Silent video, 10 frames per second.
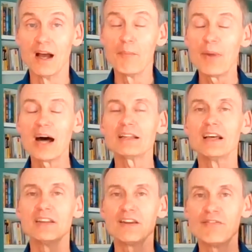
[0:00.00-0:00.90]
But
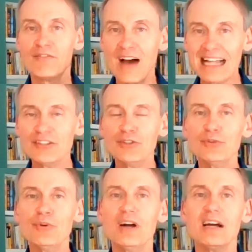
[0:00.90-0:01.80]
the
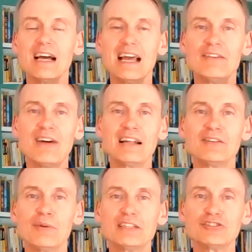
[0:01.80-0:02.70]
value
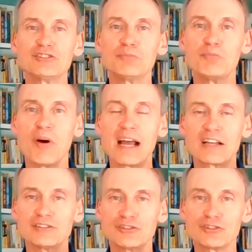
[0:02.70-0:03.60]
evaluation by
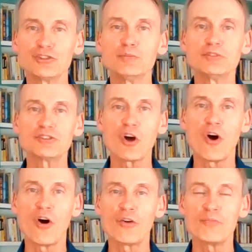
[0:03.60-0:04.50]
consumers
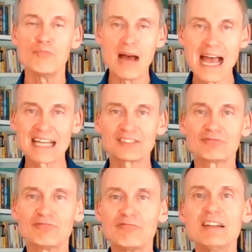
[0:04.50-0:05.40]
en masse
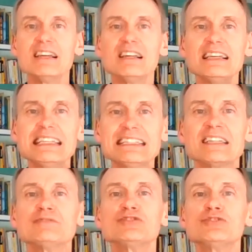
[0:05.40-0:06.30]
really
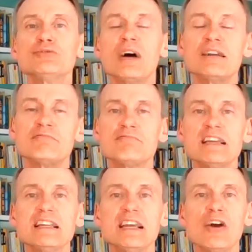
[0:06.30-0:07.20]
gives you a
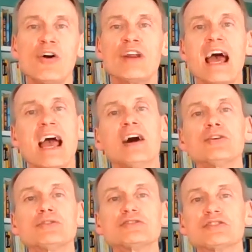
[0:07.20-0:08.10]
reading on how
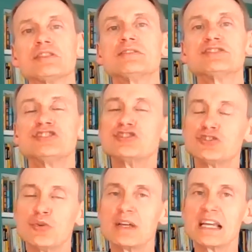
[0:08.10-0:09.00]
your service is
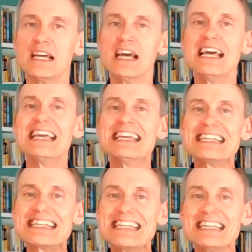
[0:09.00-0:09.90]
doing
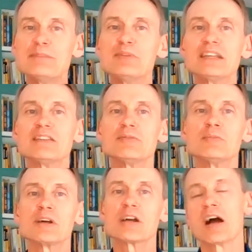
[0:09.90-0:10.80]
in keeping
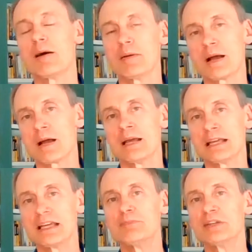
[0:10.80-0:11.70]
them
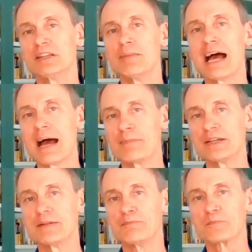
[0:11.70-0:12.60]

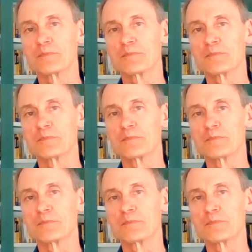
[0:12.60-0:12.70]
happy.